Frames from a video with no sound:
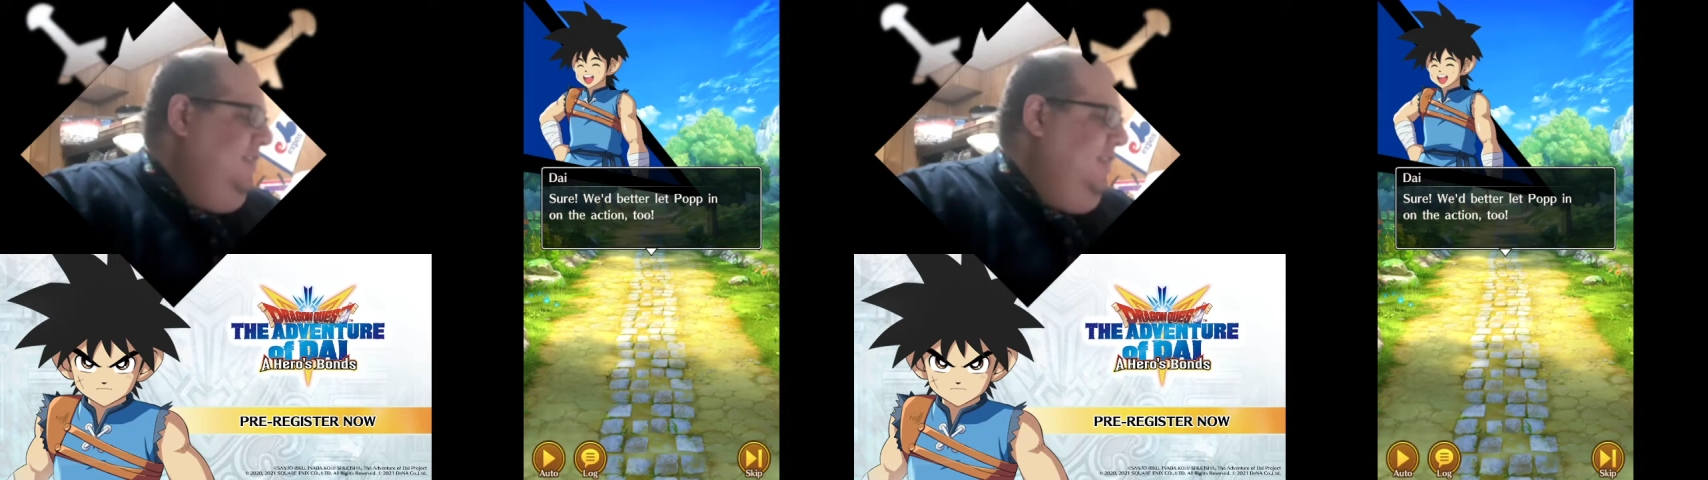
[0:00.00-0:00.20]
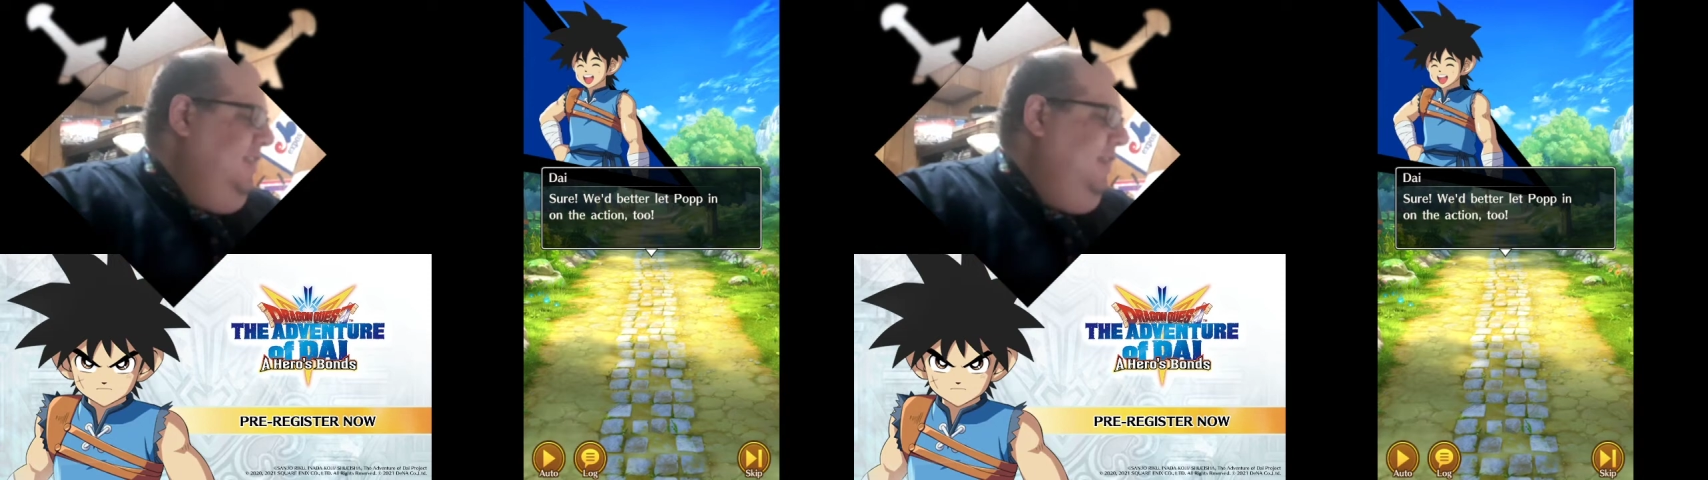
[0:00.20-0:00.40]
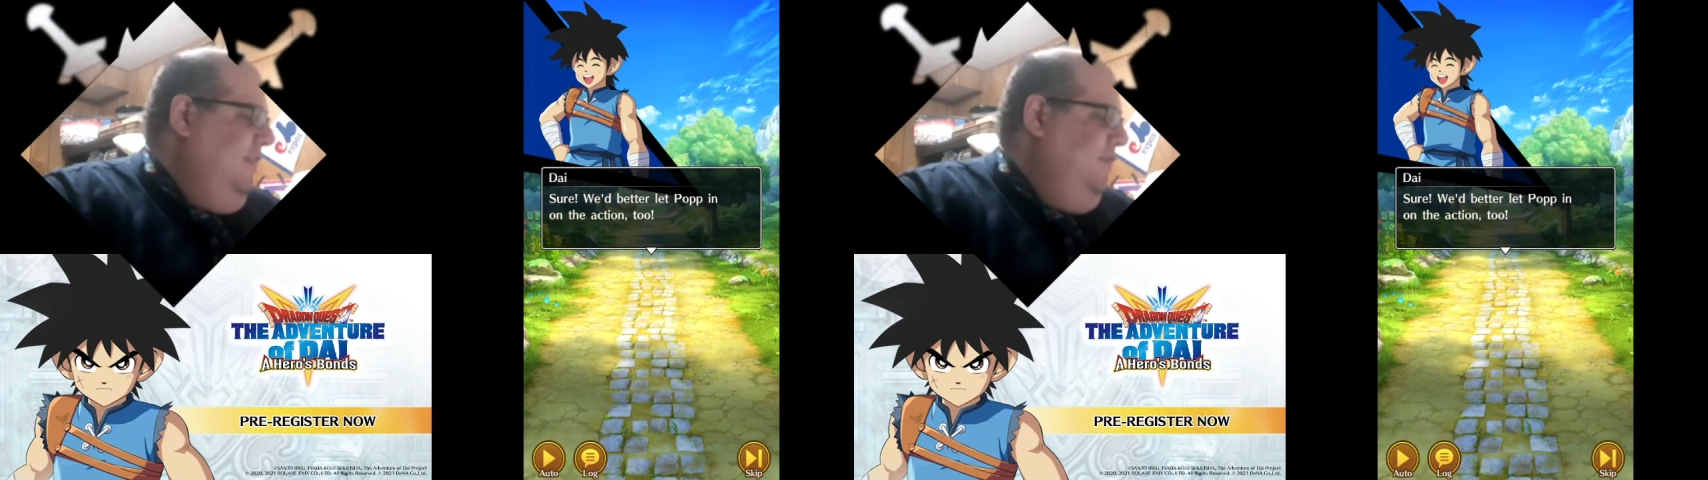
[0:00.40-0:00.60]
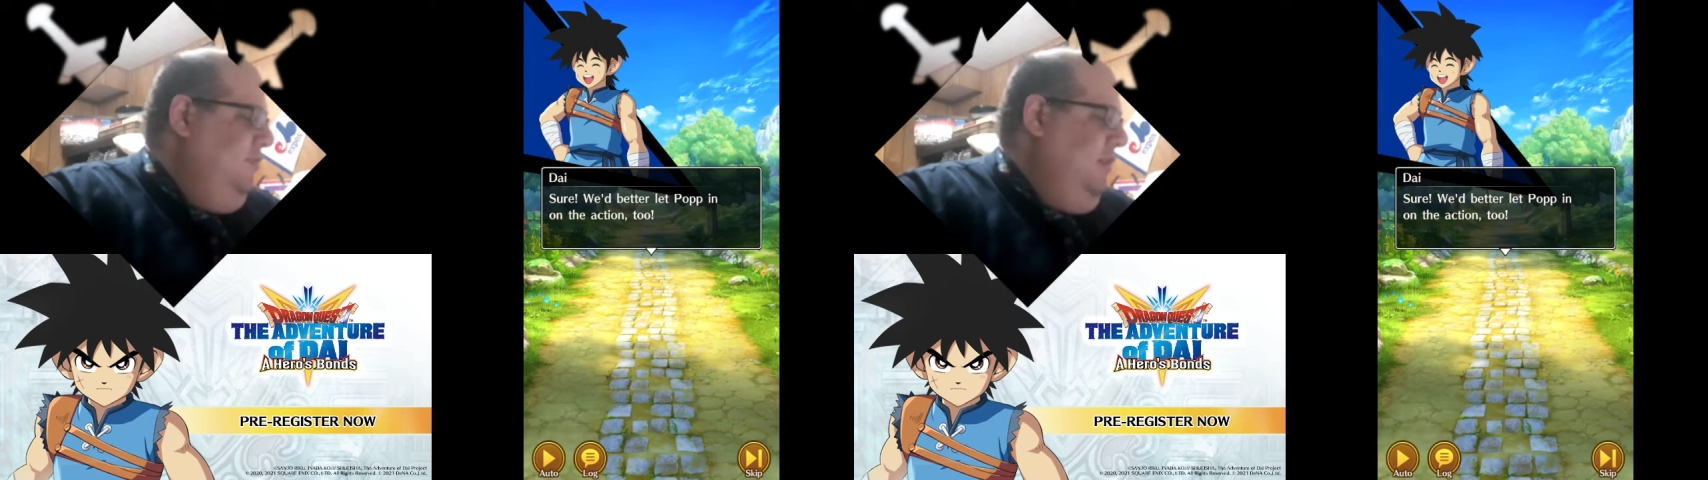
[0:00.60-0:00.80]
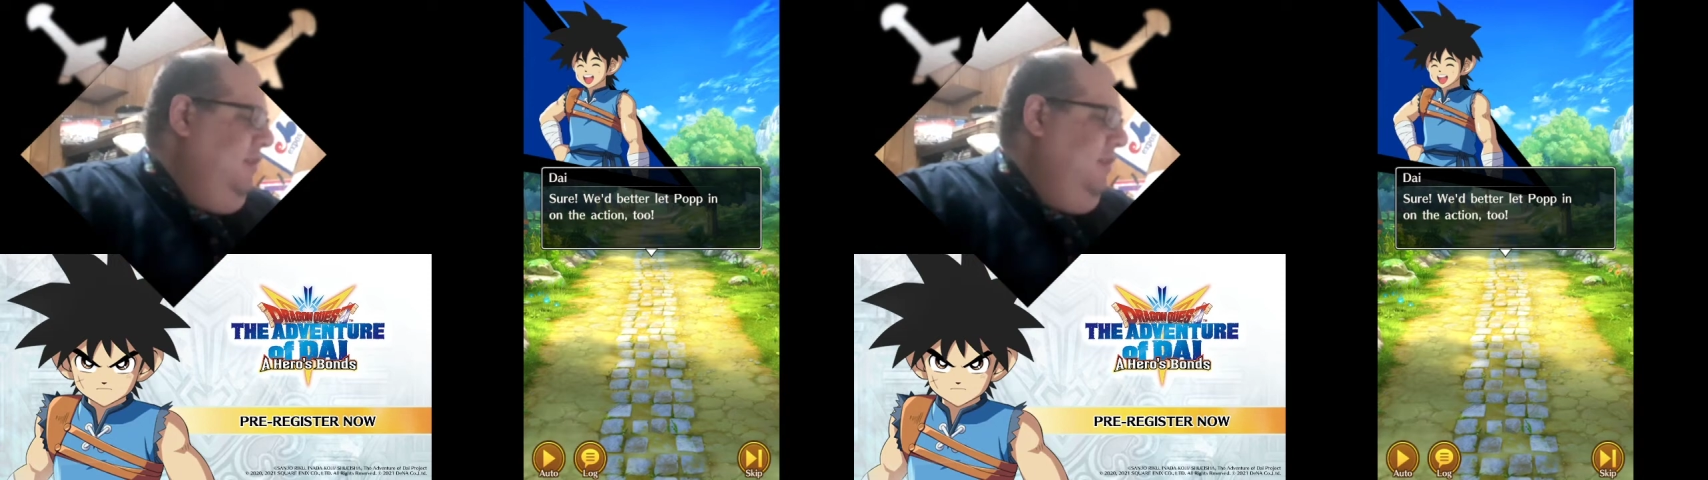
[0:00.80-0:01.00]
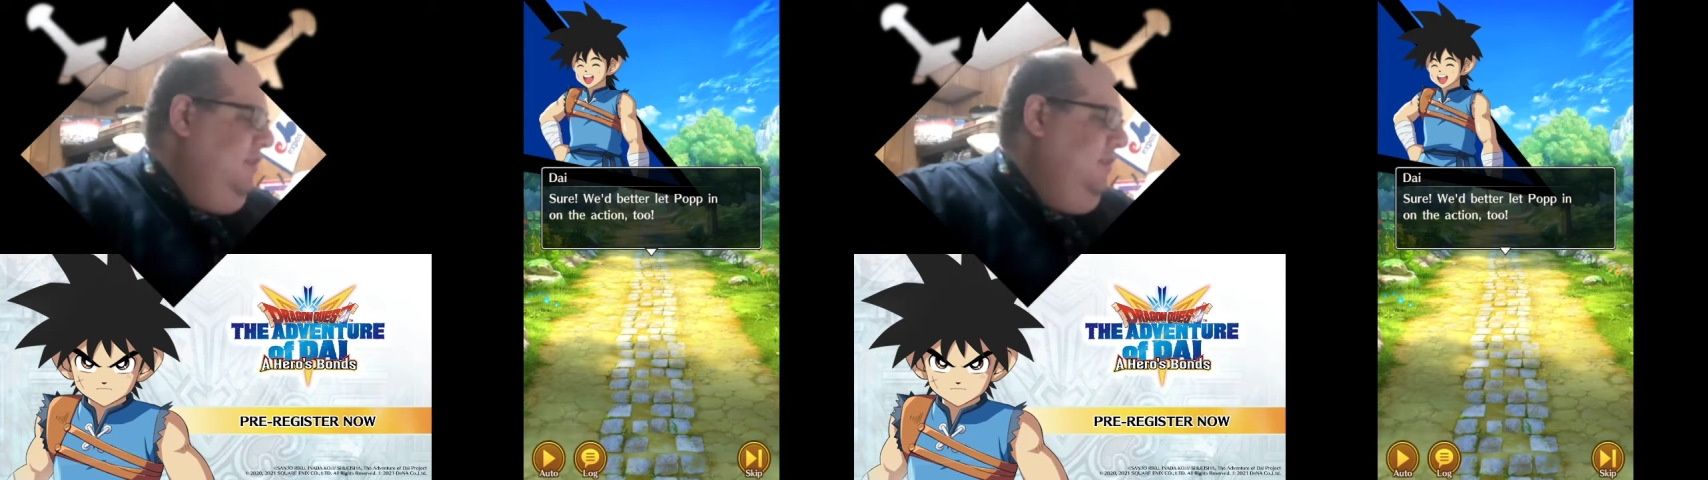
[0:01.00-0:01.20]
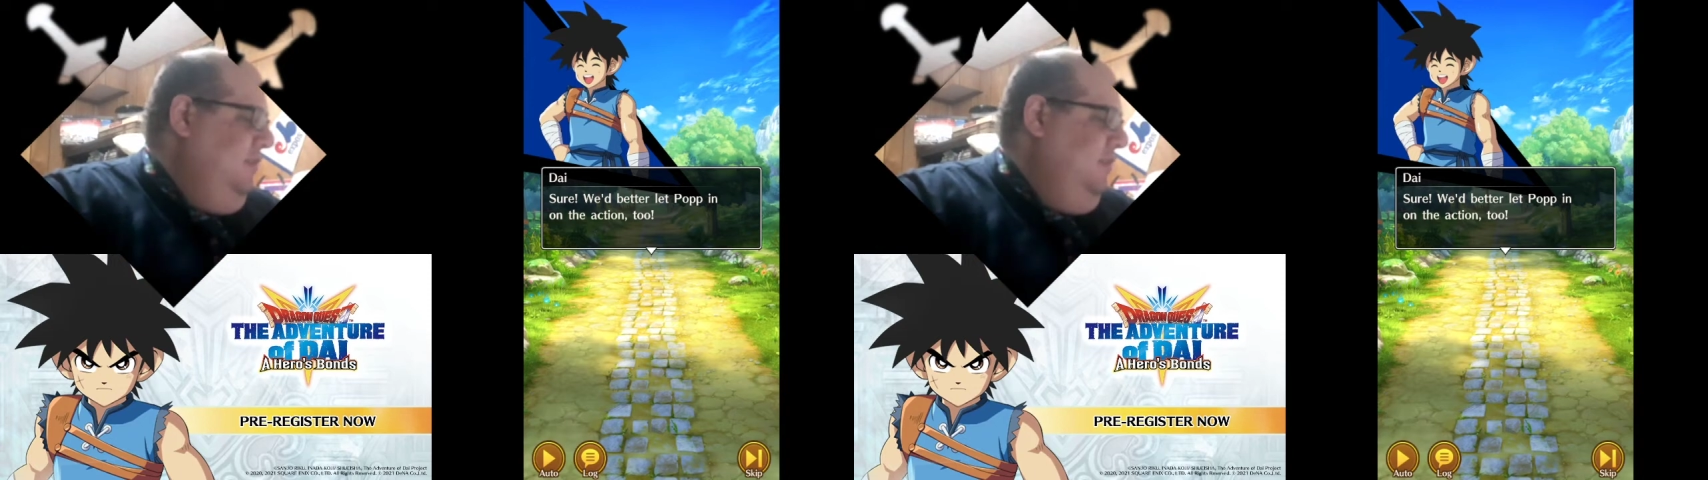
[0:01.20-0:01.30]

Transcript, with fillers: Love you, brother.